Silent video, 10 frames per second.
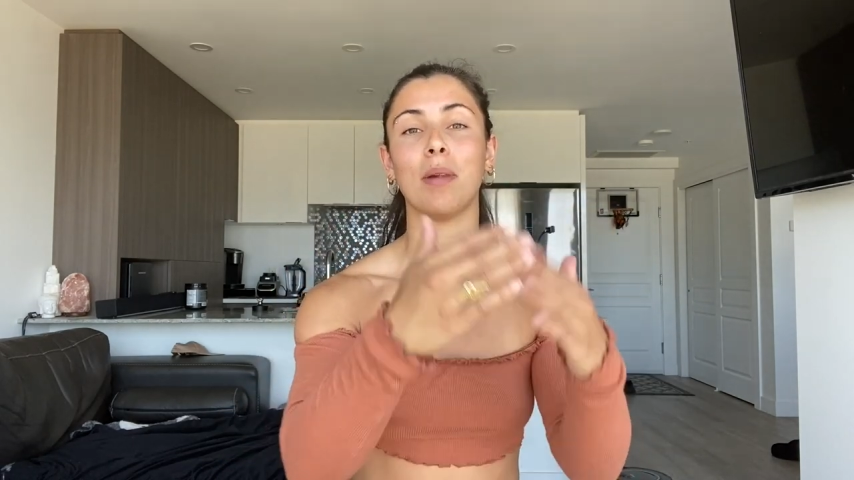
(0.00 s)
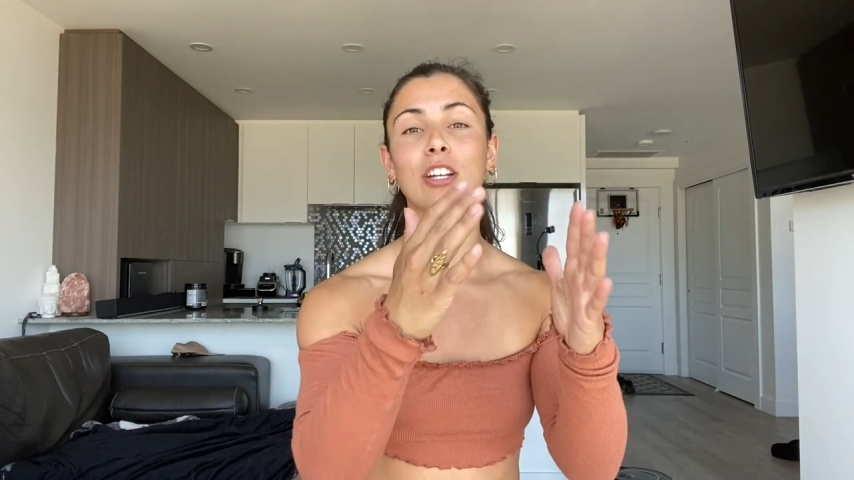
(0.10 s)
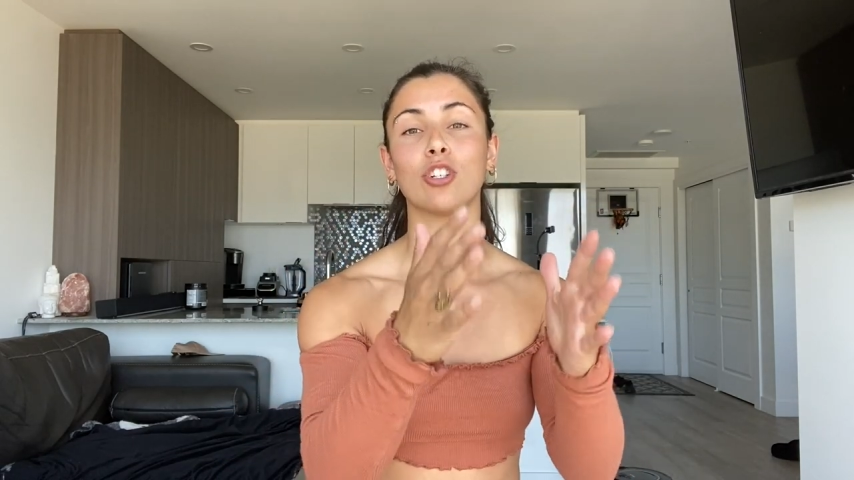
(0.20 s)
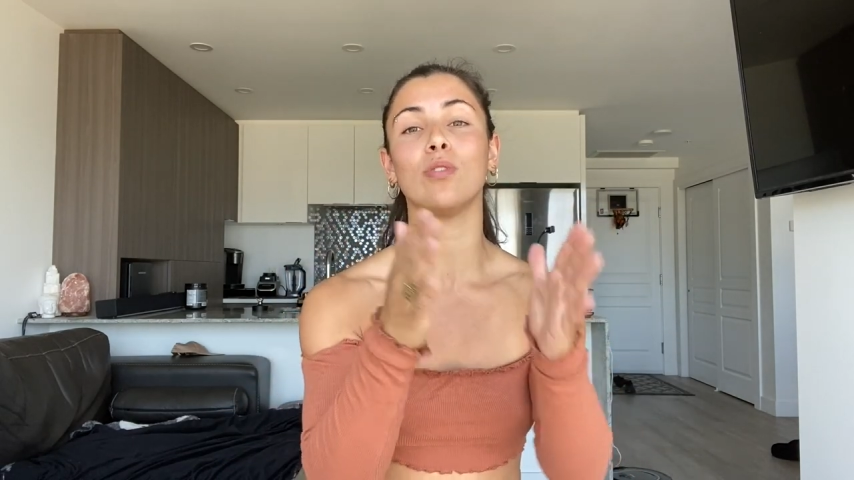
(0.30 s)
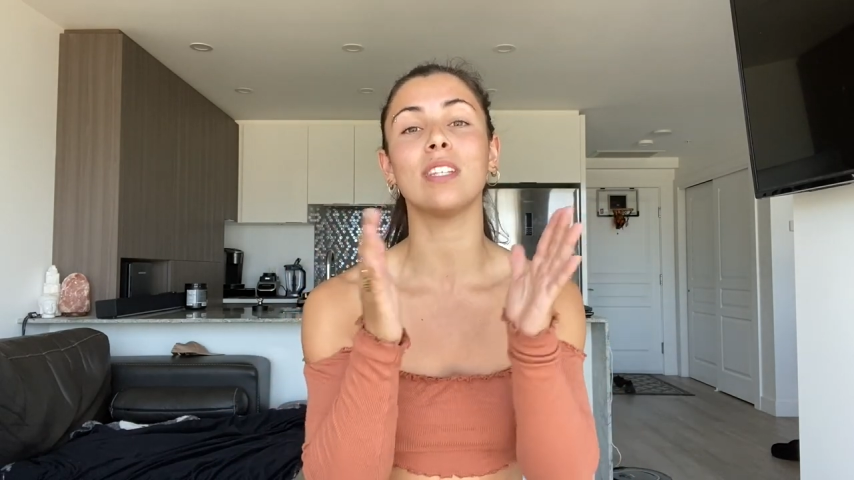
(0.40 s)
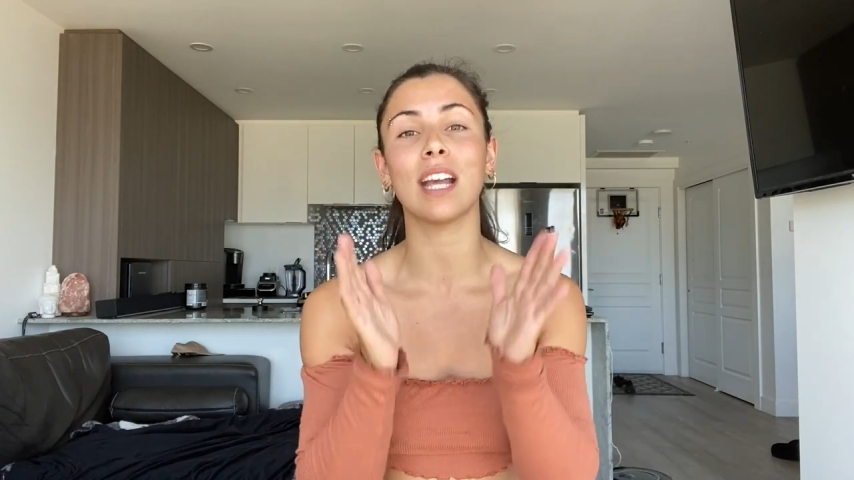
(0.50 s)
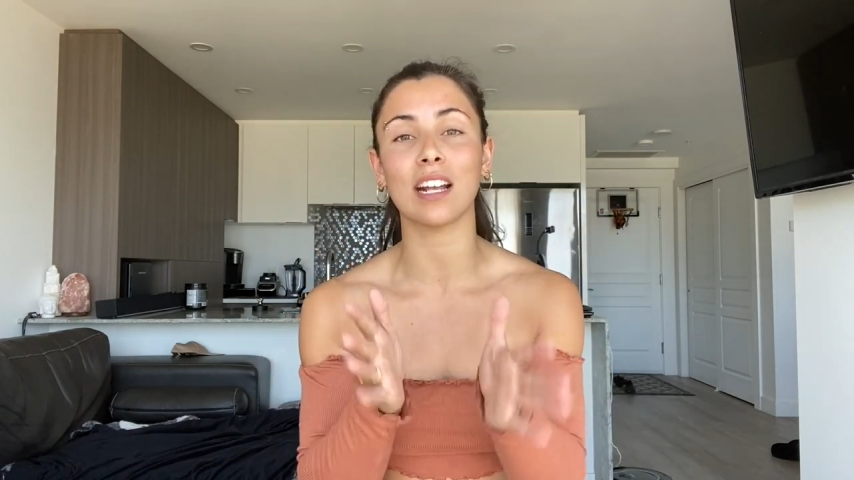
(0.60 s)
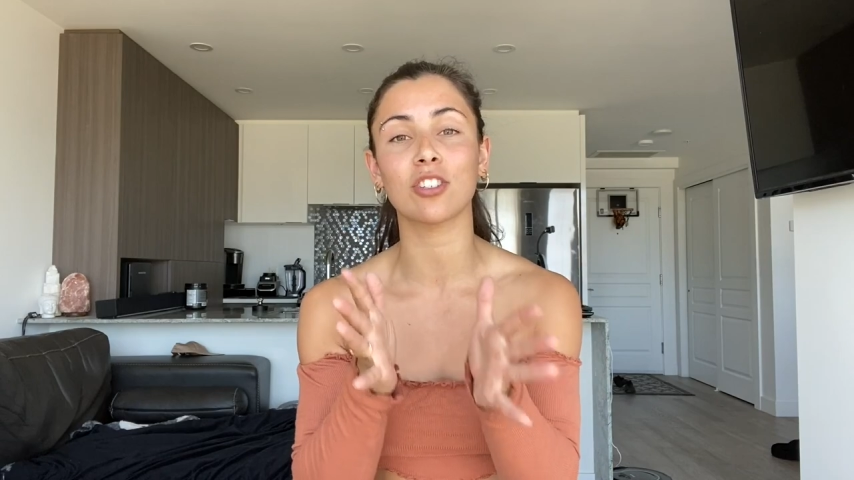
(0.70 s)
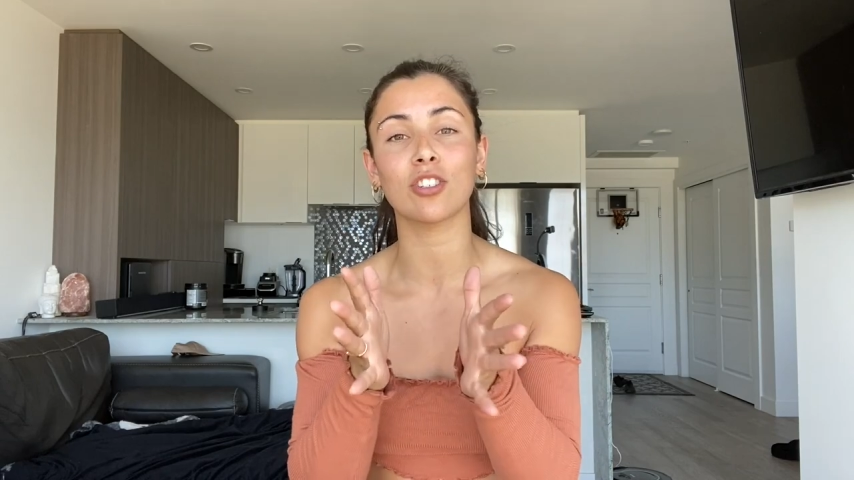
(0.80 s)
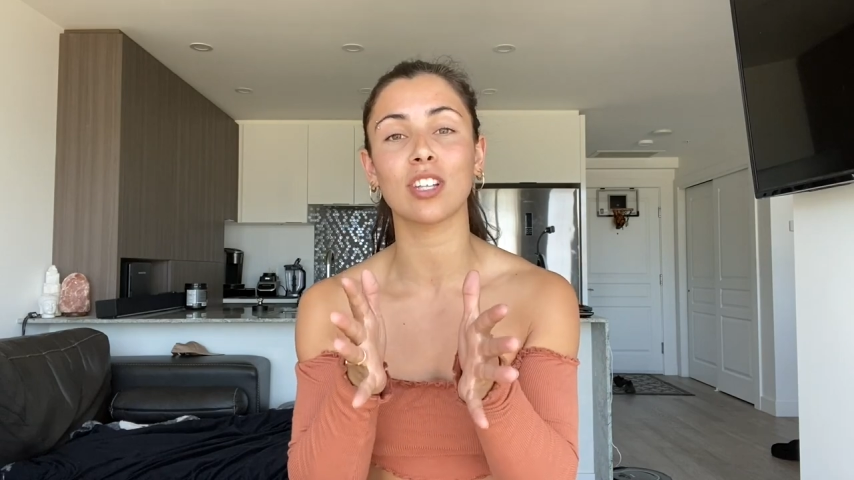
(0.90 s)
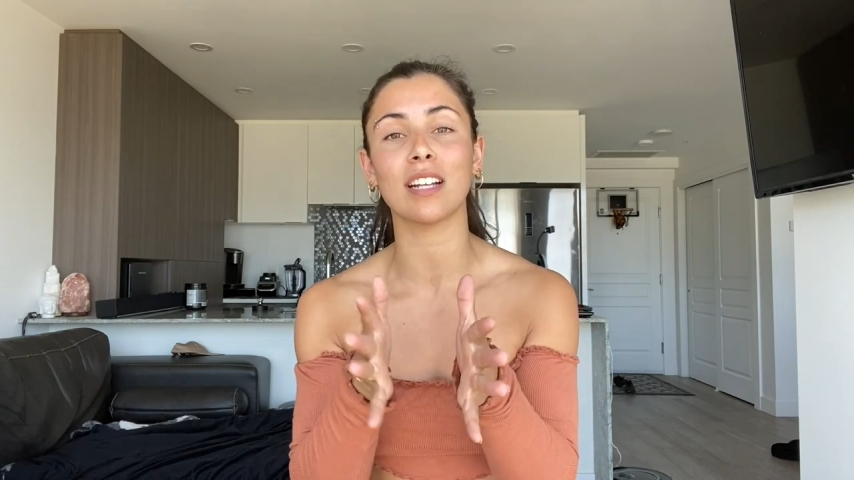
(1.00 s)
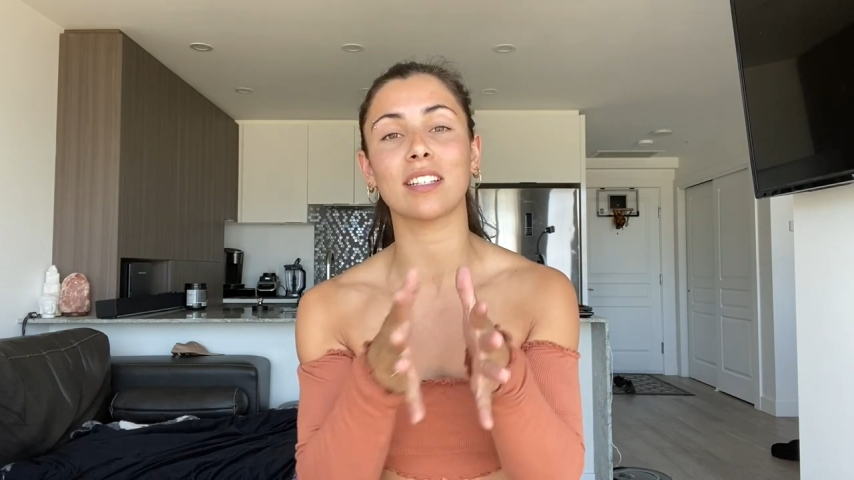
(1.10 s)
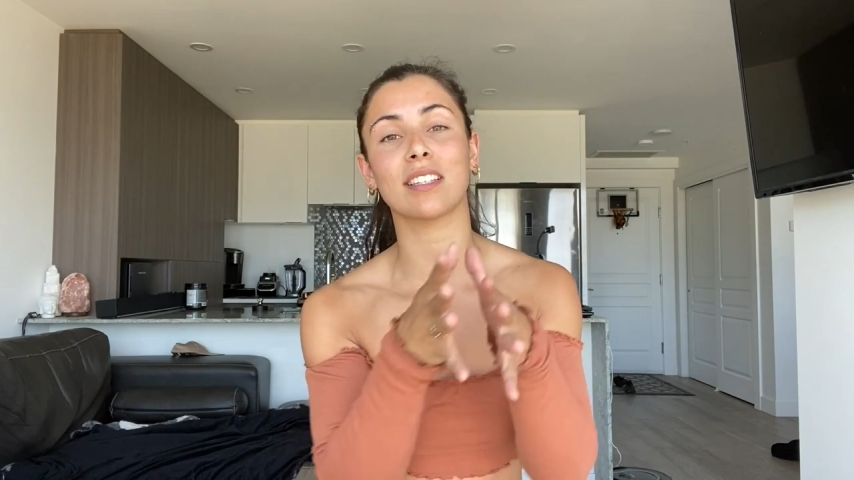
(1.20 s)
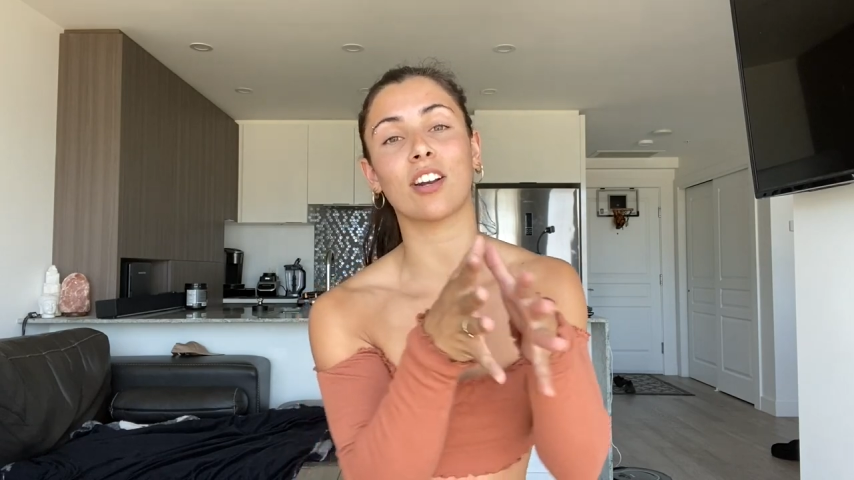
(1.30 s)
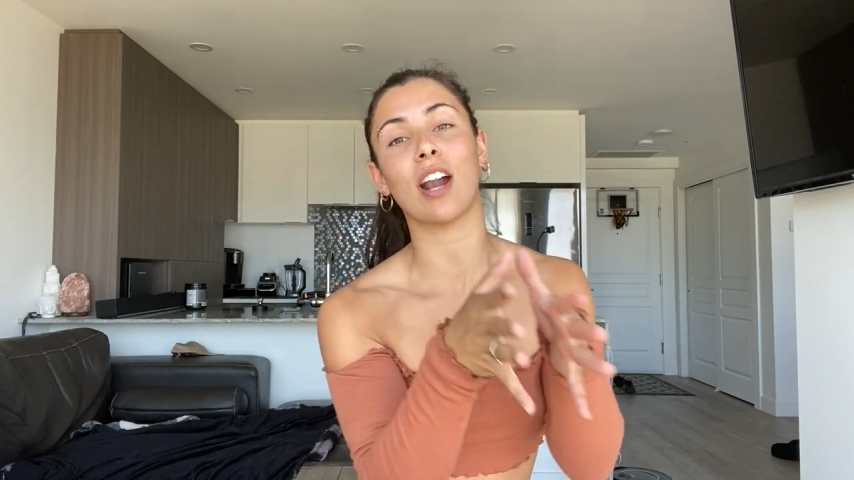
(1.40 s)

and choosing exercises that are